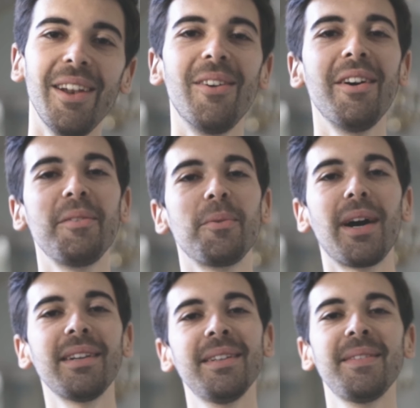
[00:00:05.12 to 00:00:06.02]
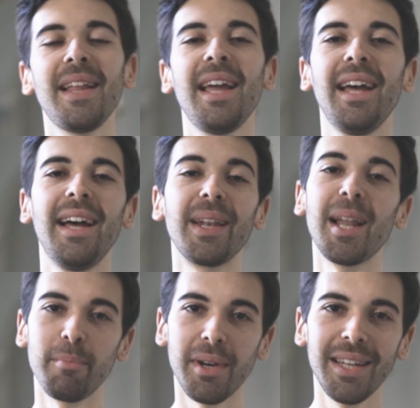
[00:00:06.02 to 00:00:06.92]
Hello, everyone.
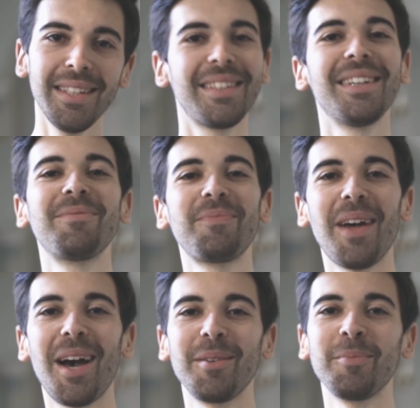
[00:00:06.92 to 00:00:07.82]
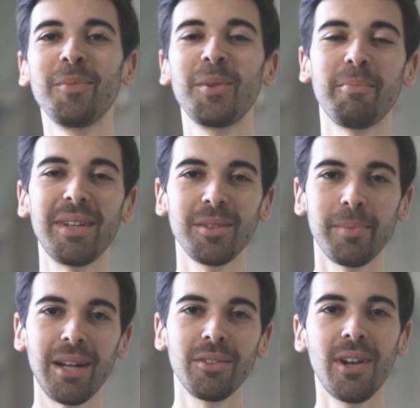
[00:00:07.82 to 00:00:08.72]
La Brit. I'm Tommaso
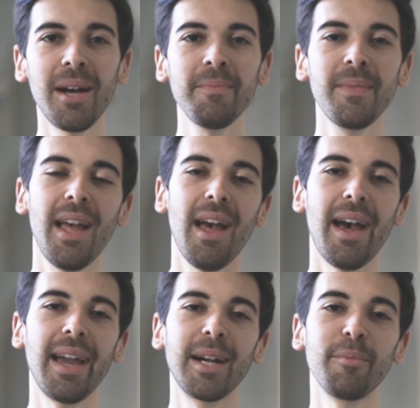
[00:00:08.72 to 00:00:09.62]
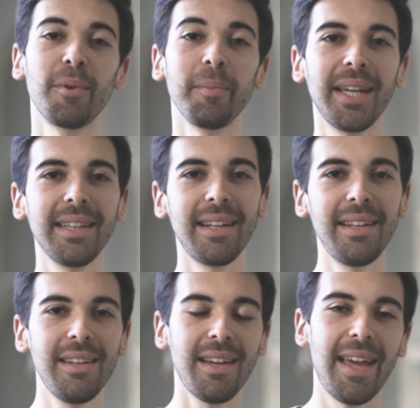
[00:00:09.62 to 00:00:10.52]
Pratola. I come from
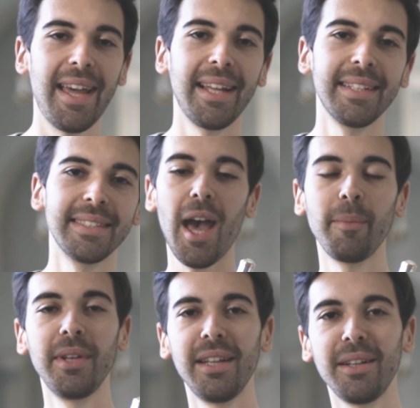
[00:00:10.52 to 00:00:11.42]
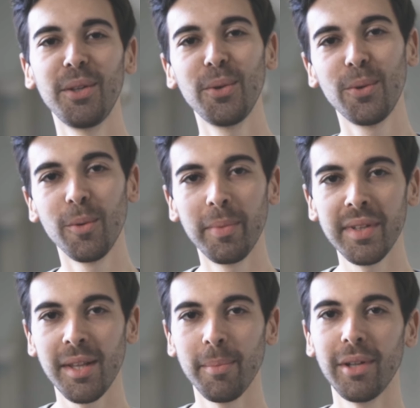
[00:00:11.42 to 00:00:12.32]
Italy and I'm the new
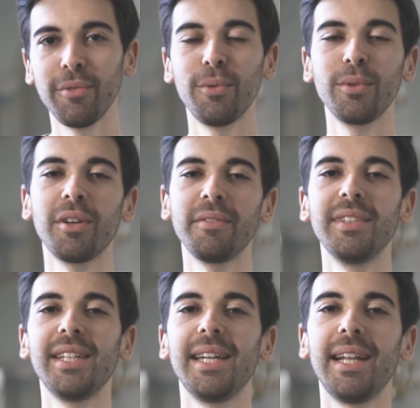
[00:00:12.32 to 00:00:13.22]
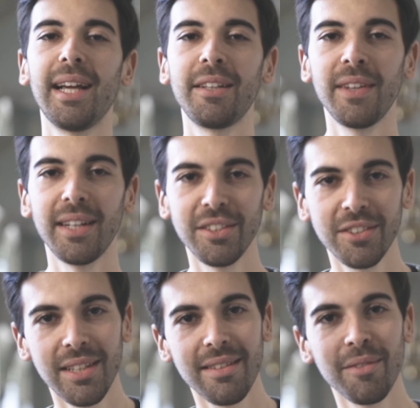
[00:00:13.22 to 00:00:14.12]
principal flute of the Latvian
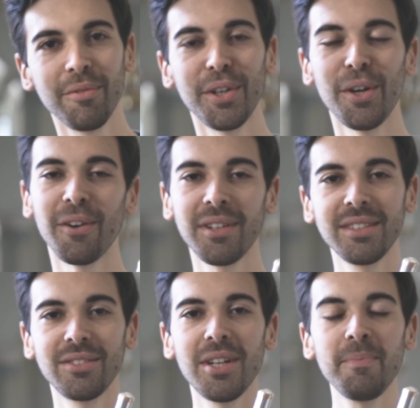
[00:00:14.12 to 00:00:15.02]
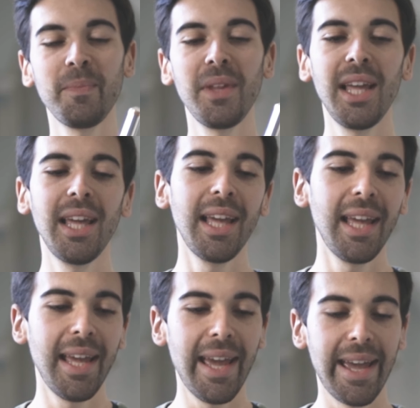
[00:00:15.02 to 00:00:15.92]
National Symphony Orchestra.
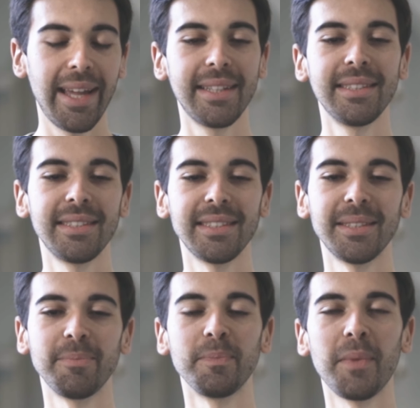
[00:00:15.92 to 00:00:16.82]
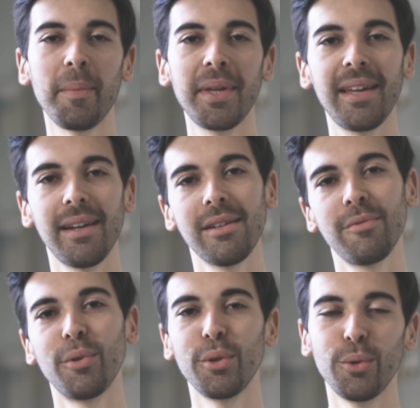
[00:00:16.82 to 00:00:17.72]
And um, I'm here
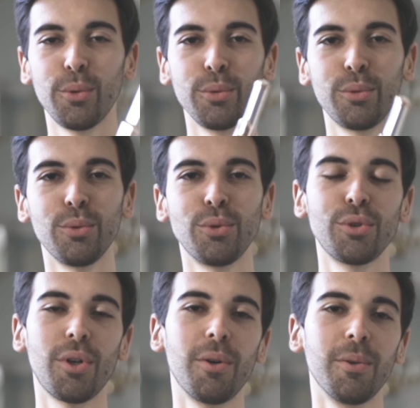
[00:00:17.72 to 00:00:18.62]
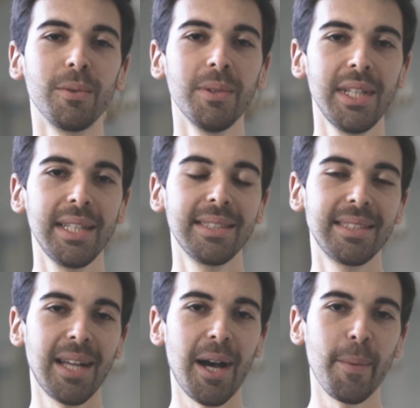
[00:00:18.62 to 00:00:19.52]
for you to show
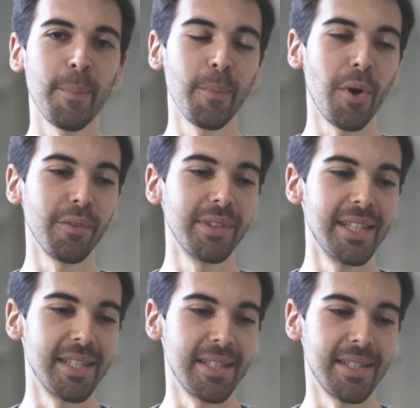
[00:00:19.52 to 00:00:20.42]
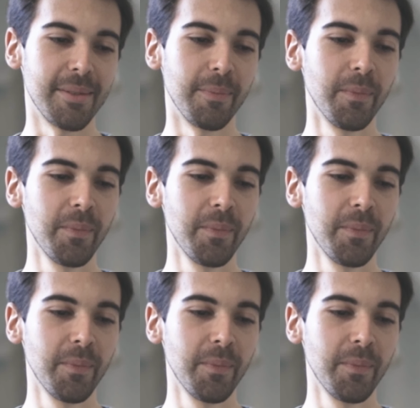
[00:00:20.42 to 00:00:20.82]
some of the